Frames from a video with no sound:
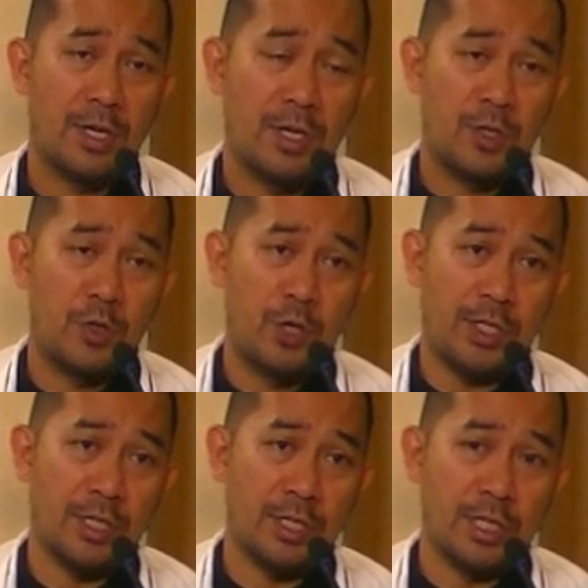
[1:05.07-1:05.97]

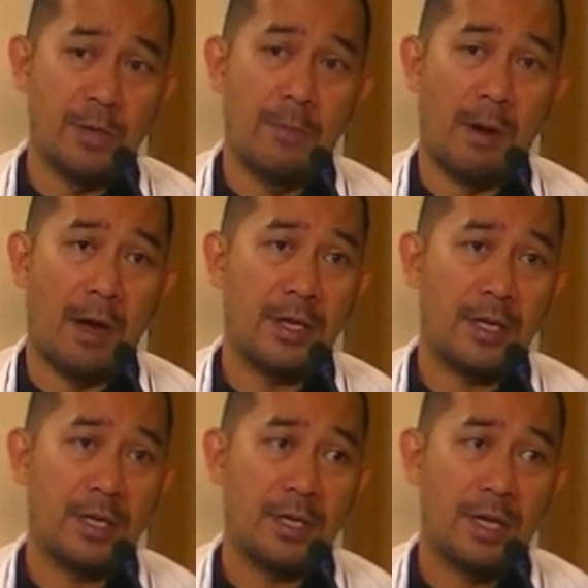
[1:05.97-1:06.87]
Jesus is the body,
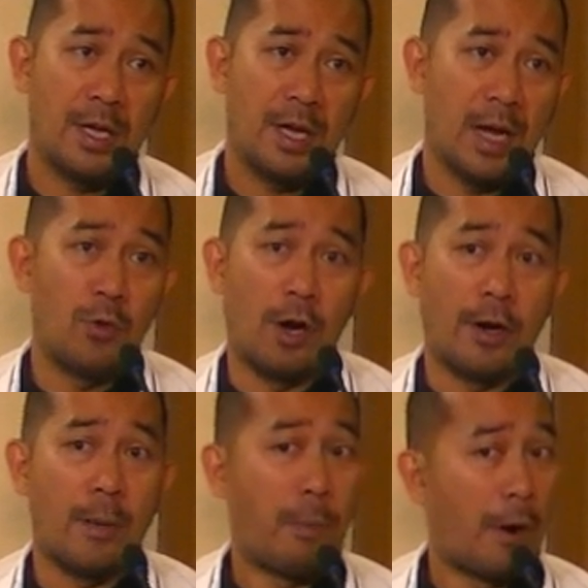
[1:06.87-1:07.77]
and we are
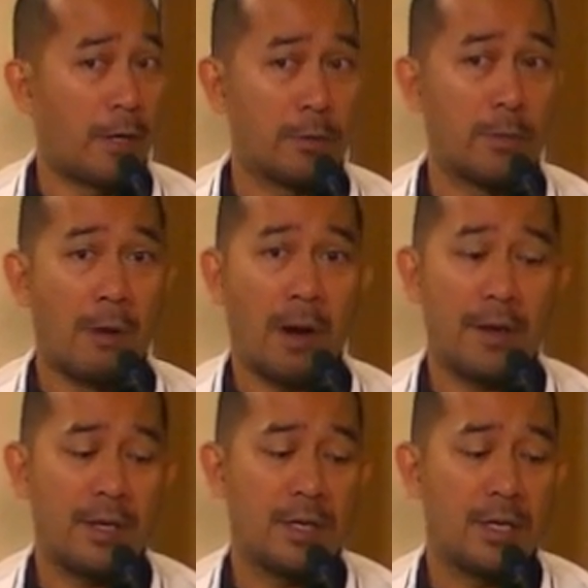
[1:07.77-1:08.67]
the part of the body.